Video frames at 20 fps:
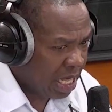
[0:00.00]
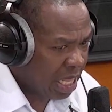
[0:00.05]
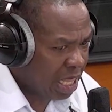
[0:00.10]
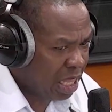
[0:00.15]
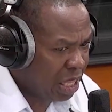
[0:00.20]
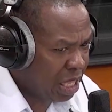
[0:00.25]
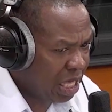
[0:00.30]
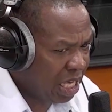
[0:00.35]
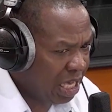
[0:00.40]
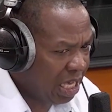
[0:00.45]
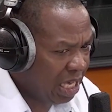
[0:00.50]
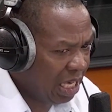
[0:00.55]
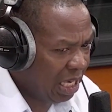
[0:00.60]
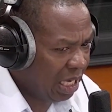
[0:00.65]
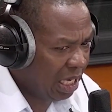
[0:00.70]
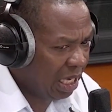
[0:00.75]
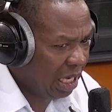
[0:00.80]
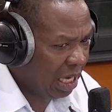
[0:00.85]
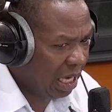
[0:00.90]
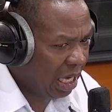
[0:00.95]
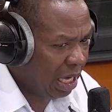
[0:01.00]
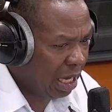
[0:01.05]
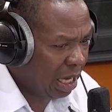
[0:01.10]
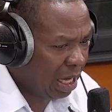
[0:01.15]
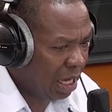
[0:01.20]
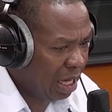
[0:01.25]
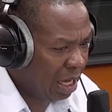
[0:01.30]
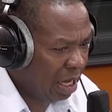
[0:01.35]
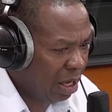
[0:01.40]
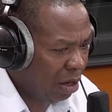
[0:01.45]

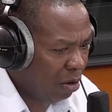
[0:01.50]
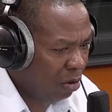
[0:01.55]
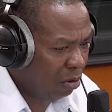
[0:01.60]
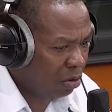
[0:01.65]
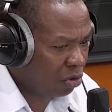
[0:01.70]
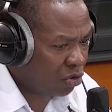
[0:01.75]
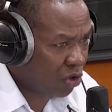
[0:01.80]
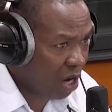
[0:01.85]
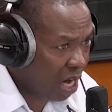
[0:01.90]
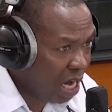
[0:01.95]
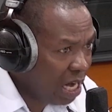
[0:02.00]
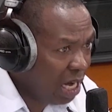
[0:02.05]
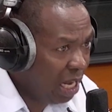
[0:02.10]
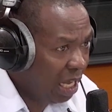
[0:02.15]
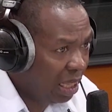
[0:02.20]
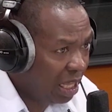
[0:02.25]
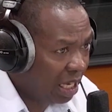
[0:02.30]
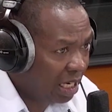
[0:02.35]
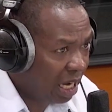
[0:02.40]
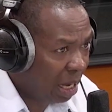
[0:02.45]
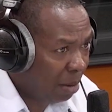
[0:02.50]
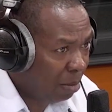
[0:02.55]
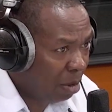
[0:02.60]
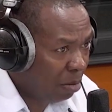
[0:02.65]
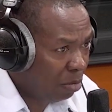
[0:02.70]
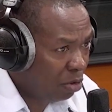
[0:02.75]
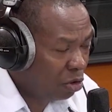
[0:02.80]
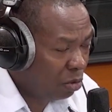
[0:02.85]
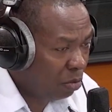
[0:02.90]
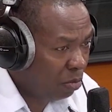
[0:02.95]
The, you know, training that I'm
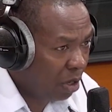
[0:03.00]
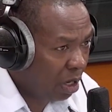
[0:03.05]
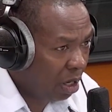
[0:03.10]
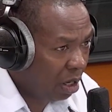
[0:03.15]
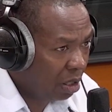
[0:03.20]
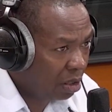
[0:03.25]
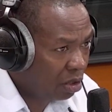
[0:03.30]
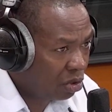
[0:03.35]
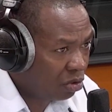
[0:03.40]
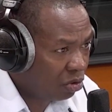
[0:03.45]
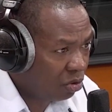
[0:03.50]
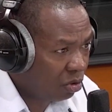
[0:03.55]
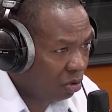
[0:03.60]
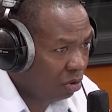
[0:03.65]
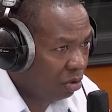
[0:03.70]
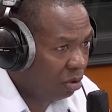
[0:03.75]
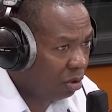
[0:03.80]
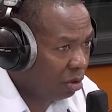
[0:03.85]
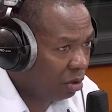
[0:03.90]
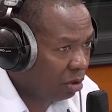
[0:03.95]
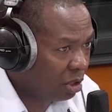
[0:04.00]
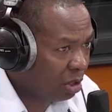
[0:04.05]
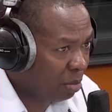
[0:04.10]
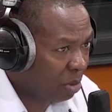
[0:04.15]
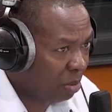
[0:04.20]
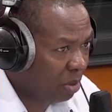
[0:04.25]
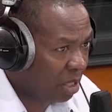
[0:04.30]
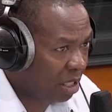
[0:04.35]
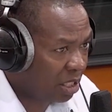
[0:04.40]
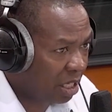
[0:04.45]
able to bring to the
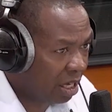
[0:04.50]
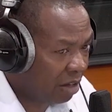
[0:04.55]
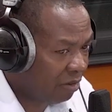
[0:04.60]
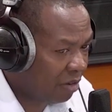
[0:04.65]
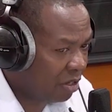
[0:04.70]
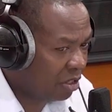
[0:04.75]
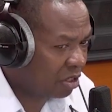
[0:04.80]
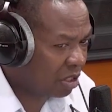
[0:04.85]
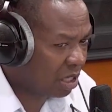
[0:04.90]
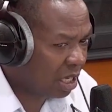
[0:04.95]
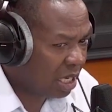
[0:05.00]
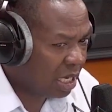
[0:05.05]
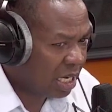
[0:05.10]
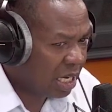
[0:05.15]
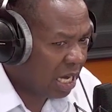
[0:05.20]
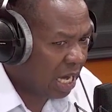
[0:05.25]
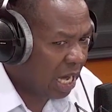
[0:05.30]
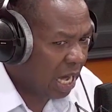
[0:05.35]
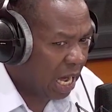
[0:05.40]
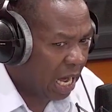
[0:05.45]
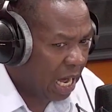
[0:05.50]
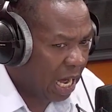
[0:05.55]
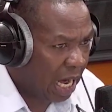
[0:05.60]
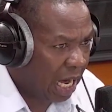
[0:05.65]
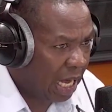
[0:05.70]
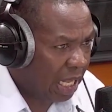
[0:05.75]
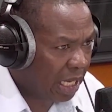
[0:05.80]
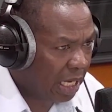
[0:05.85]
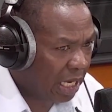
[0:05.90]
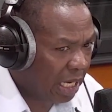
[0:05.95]
public service,
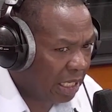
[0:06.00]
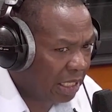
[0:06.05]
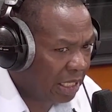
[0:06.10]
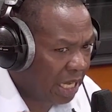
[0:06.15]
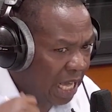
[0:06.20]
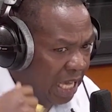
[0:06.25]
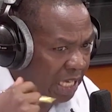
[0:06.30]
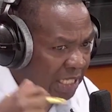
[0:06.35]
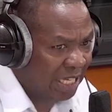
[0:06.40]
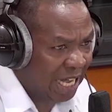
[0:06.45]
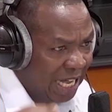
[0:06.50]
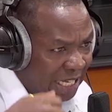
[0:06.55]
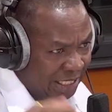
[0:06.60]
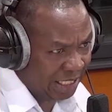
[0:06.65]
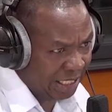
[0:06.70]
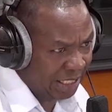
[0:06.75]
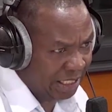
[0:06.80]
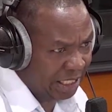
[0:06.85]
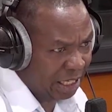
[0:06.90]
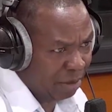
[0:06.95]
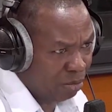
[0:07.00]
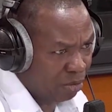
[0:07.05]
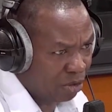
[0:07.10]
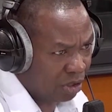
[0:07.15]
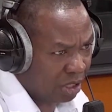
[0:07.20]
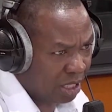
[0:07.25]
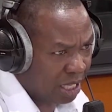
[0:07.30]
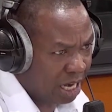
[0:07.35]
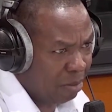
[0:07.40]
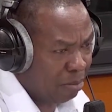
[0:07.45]
the HR systems
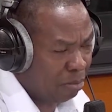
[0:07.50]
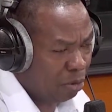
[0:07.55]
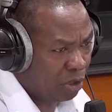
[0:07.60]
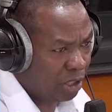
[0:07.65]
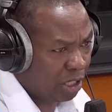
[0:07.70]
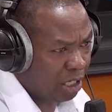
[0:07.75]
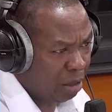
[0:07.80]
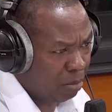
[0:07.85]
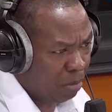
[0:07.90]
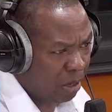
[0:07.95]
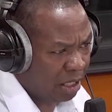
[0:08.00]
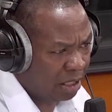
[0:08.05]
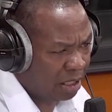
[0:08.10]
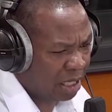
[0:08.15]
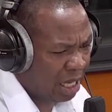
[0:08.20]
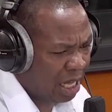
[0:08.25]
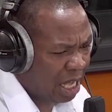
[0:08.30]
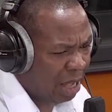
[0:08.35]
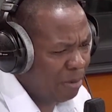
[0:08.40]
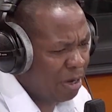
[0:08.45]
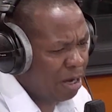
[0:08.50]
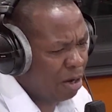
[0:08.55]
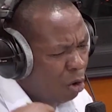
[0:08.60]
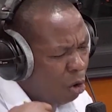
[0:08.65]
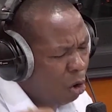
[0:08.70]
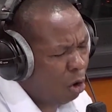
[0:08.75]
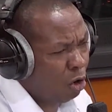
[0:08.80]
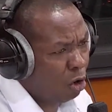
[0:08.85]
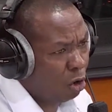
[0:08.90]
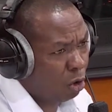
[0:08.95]
that I'm putting in place. I mean,
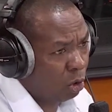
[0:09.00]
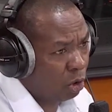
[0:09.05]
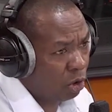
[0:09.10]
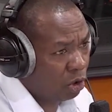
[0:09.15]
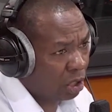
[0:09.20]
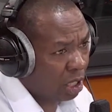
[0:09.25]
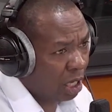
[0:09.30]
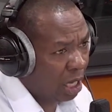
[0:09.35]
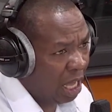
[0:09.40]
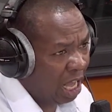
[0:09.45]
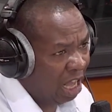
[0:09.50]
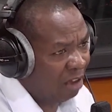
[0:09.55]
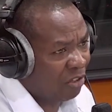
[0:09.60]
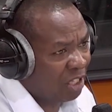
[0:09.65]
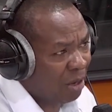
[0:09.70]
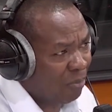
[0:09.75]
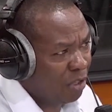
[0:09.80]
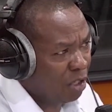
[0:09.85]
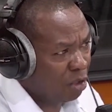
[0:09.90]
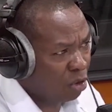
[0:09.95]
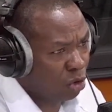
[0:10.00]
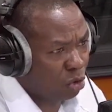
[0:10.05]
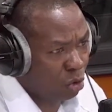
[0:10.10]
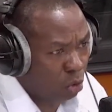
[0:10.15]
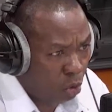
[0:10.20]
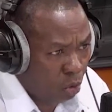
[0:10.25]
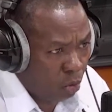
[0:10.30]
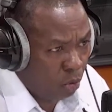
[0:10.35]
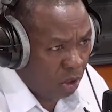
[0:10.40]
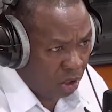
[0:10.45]
all those have something to do
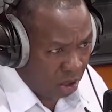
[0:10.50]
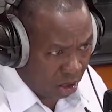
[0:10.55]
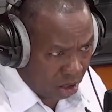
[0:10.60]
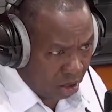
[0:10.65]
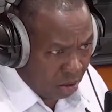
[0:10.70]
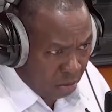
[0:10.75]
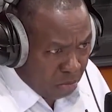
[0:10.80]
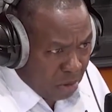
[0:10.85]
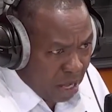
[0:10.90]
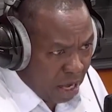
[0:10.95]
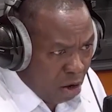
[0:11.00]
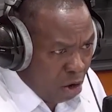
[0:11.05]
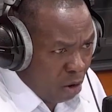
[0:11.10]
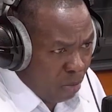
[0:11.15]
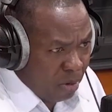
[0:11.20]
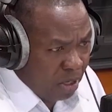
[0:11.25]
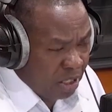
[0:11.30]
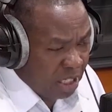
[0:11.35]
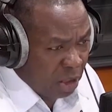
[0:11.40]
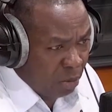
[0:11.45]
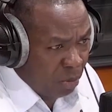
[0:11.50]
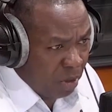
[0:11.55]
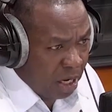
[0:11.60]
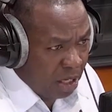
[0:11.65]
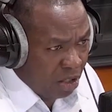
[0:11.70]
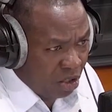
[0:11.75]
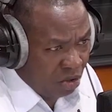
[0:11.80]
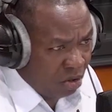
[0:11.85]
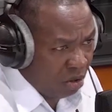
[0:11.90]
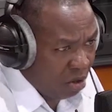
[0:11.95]
with my corporate
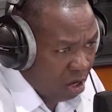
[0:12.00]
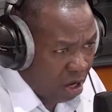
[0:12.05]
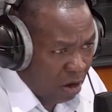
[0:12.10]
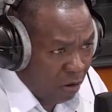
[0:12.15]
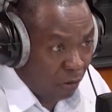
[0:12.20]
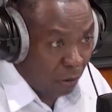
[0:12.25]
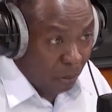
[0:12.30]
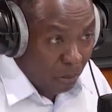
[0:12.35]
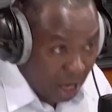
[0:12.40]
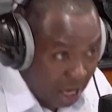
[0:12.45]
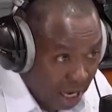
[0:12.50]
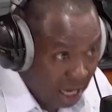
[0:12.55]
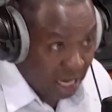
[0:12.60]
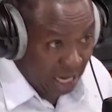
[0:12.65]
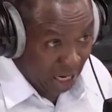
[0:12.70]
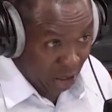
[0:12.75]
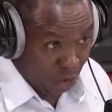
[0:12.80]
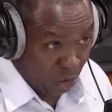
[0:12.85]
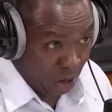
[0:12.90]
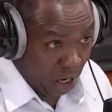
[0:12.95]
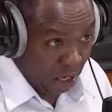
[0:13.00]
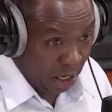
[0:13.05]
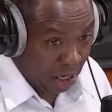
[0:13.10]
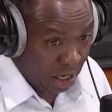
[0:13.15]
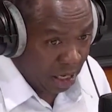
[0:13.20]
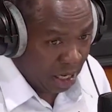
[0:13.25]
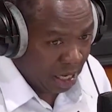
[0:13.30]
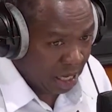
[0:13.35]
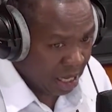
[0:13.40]
experience. So for me, it has worked.